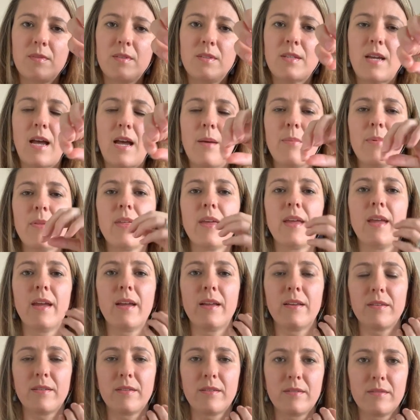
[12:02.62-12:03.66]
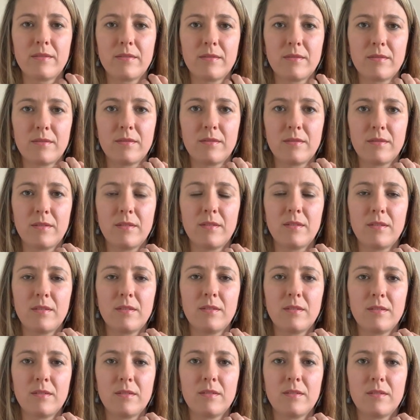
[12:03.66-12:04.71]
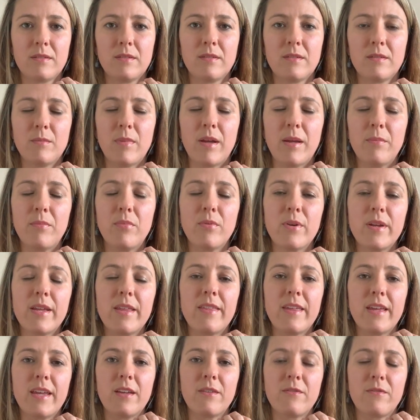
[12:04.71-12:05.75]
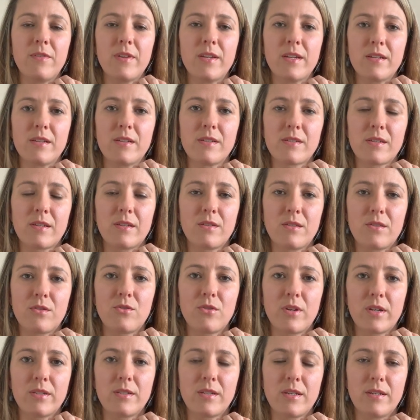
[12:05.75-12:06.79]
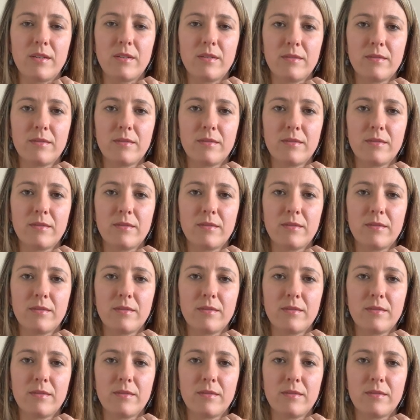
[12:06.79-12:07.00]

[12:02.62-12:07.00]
Top of the hand. My breathing feels constricted.